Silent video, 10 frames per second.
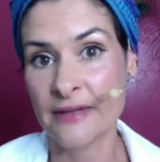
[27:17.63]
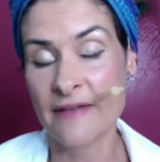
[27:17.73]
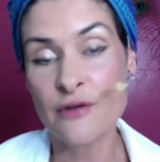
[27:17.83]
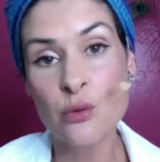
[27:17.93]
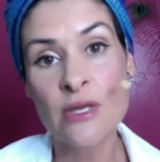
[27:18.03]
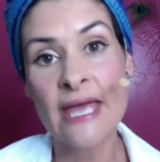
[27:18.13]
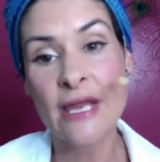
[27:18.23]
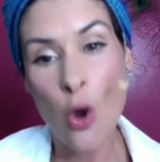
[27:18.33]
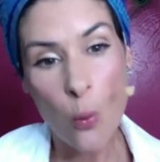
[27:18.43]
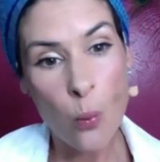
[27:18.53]
If you can get
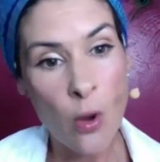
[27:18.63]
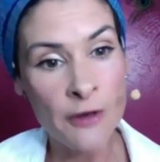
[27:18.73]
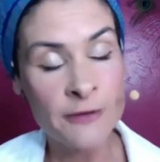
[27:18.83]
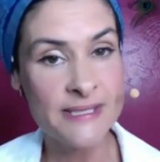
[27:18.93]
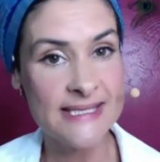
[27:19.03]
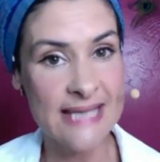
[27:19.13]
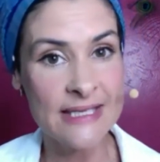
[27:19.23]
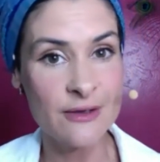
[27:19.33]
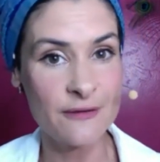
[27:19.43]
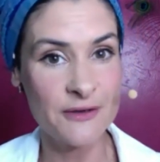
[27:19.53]

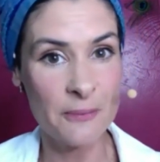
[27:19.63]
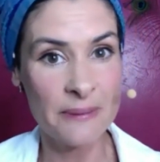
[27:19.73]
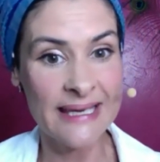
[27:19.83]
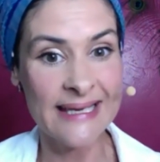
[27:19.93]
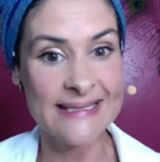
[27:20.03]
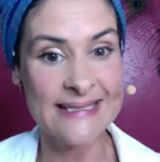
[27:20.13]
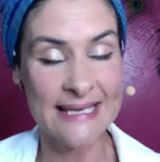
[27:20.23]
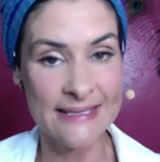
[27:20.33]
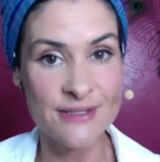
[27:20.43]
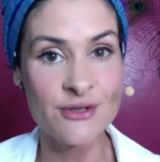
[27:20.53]
1% of your being to
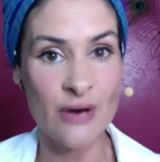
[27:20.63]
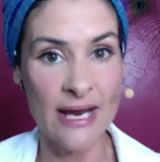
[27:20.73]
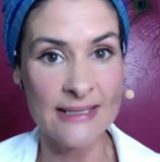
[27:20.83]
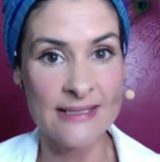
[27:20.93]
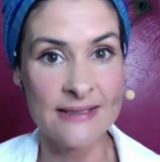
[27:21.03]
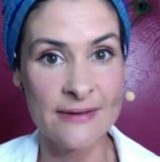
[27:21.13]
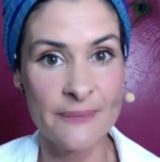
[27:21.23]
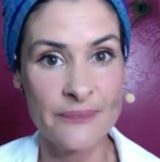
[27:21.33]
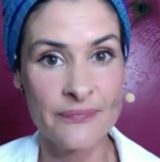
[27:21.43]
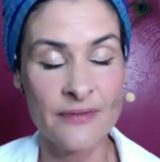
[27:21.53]
integrate,
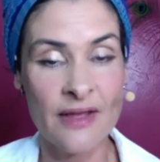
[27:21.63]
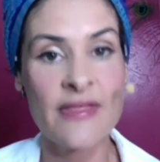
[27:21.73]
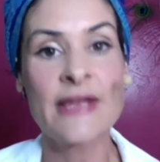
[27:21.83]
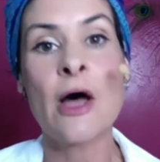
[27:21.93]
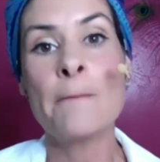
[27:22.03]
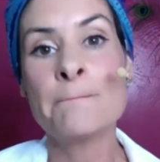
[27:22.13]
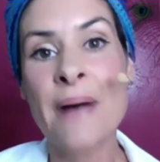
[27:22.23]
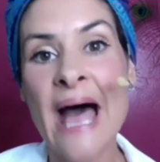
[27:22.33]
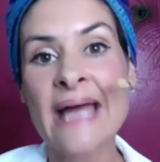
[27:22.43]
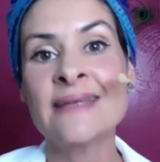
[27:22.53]
then a
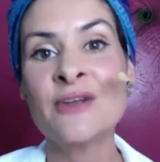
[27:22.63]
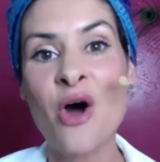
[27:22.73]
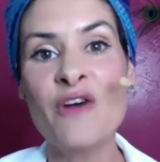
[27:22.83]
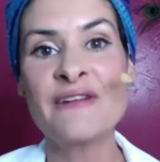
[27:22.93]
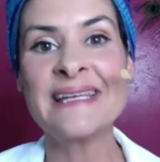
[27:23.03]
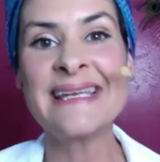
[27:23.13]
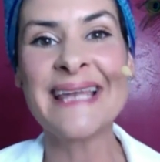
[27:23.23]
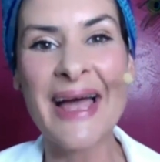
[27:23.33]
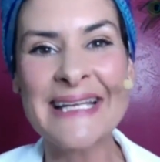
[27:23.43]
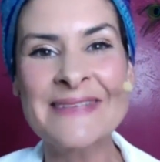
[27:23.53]
pattern of
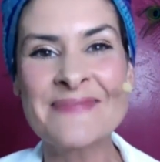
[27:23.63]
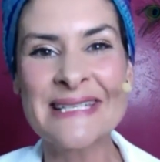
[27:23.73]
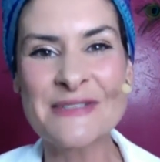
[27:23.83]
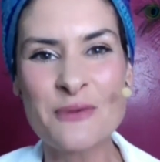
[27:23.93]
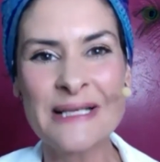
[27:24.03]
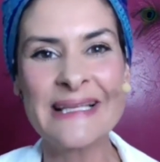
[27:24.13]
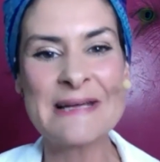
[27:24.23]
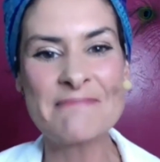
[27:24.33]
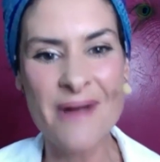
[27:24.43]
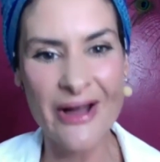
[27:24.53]
enlightenment will
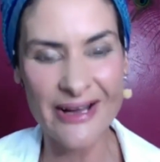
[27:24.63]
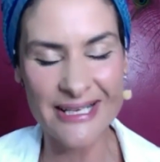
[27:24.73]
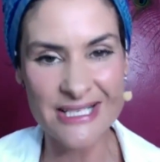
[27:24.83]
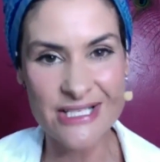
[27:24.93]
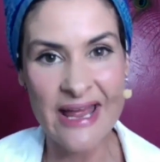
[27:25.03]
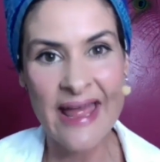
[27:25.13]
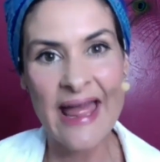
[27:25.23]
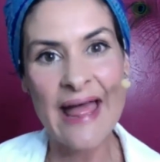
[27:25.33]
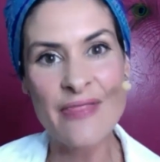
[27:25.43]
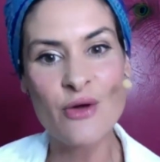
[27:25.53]
emerge
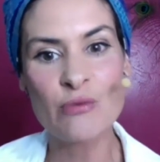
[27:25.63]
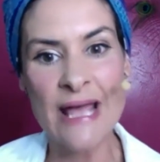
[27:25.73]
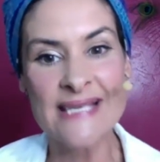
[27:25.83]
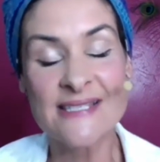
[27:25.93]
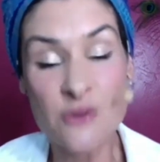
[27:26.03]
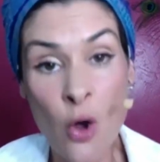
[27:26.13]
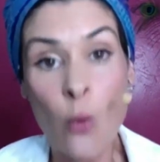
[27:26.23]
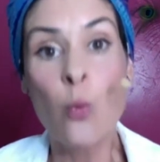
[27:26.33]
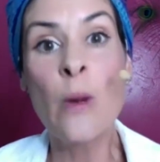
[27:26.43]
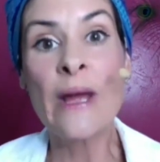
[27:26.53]
and the rest
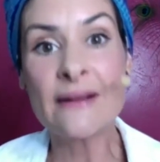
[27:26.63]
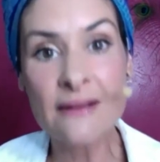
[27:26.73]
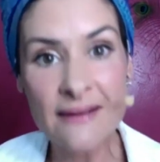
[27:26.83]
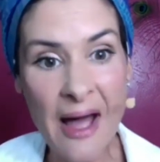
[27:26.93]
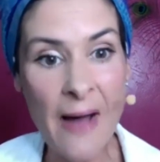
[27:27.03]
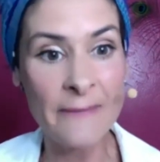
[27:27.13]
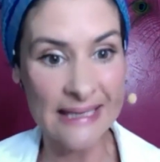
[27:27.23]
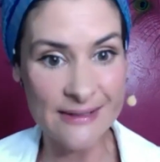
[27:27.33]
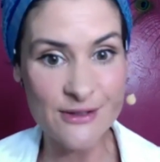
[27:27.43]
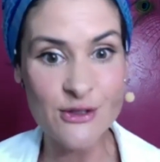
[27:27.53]
will come
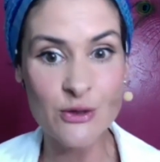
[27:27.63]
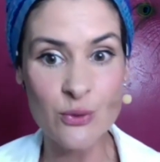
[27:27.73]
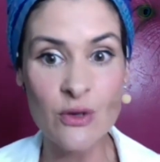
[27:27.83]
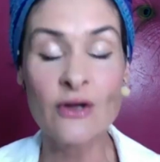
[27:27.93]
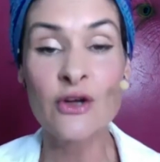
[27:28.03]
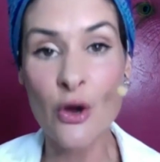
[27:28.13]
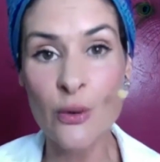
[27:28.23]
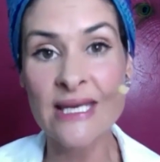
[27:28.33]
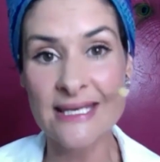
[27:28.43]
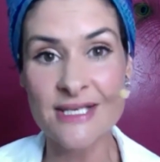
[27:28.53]
into
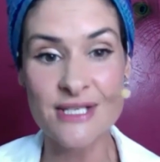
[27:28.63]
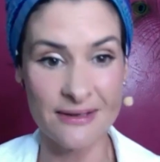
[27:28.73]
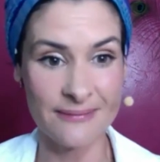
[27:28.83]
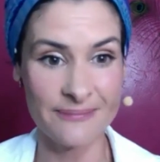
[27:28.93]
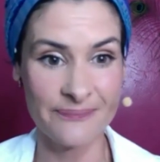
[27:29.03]
cohesion.